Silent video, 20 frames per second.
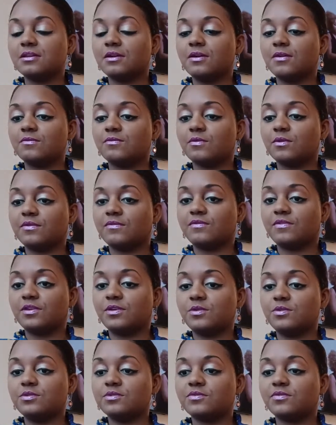of
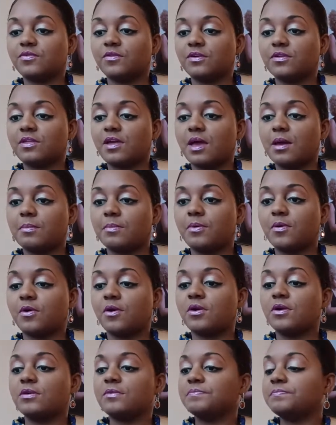reviews for that
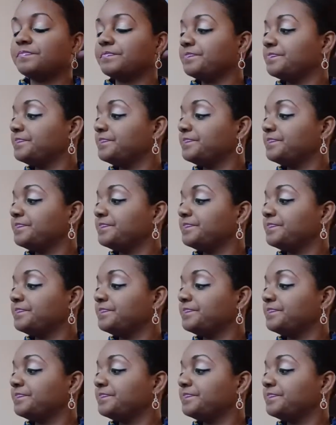part.